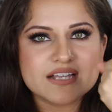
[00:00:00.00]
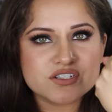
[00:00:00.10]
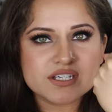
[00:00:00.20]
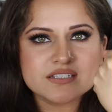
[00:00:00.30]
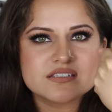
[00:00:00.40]

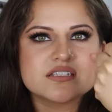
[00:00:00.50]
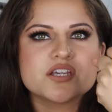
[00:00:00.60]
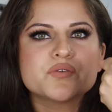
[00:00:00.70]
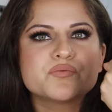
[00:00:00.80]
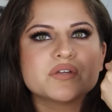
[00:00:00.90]
As you can
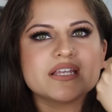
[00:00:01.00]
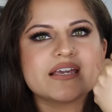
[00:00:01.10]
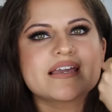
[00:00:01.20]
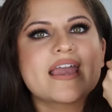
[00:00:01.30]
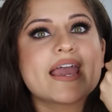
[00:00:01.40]
see, you
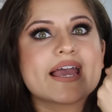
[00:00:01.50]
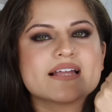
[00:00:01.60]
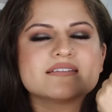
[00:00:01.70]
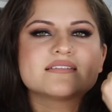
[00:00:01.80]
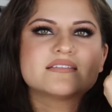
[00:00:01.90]
really
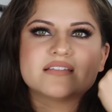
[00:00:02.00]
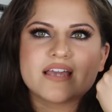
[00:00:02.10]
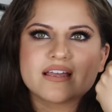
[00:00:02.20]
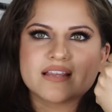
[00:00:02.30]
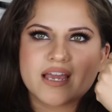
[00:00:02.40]
can't
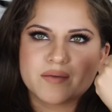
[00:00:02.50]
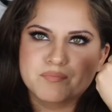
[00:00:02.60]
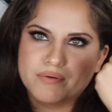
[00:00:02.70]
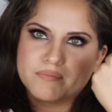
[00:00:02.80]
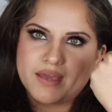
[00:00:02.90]
see it
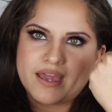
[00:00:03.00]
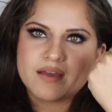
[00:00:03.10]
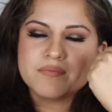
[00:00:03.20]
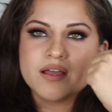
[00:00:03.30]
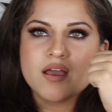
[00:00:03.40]
like
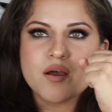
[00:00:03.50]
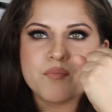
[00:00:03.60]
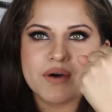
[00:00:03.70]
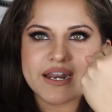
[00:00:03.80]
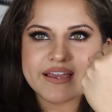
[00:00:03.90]
bam,
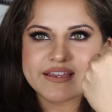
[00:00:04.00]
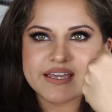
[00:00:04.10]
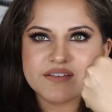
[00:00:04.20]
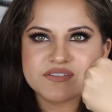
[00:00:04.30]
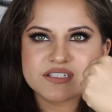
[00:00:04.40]
but it
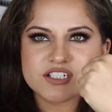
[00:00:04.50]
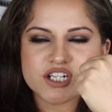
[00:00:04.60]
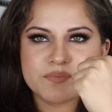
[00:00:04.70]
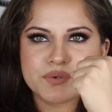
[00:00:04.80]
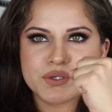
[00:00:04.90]
gives
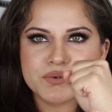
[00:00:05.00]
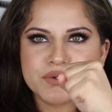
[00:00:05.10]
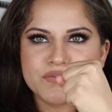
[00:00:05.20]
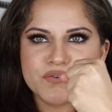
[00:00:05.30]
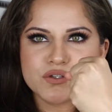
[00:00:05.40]
such a
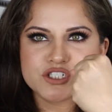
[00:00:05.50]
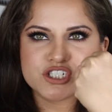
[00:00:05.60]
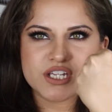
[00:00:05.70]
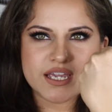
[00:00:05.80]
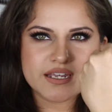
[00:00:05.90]
beautiful
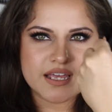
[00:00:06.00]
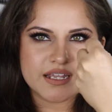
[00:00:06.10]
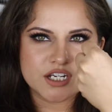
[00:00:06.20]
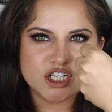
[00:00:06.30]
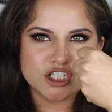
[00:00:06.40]
sheen
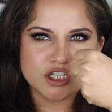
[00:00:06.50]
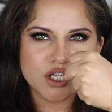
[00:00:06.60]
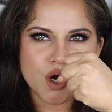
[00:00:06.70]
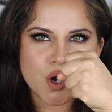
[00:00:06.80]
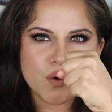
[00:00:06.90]
and
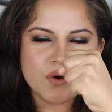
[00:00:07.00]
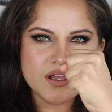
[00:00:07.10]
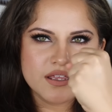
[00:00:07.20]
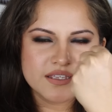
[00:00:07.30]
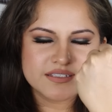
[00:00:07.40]

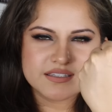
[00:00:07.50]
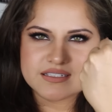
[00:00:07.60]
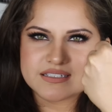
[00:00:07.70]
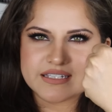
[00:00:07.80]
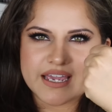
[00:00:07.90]
glow to
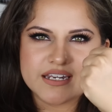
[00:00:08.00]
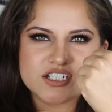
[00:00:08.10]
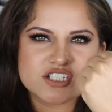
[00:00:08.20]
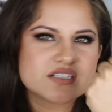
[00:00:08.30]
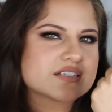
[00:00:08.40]
the skin.
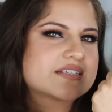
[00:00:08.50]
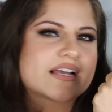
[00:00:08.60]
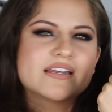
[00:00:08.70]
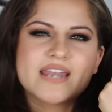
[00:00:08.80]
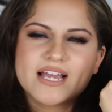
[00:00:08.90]
It just looks
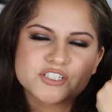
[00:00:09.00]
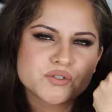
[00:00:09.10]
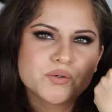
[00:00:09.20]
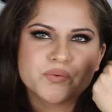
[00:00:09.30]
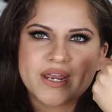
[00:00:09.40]
like a
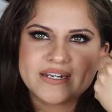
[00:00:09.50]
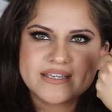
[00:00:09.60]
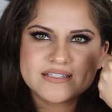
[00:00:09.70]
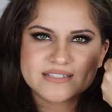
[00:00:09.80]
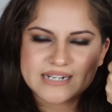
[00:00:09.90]
natural
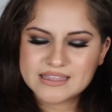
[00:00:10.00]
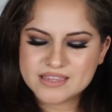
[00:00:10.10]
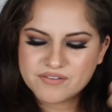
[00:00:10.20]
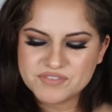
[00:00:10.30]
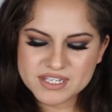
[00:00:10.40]
radiance, and I
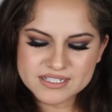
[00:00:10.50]
love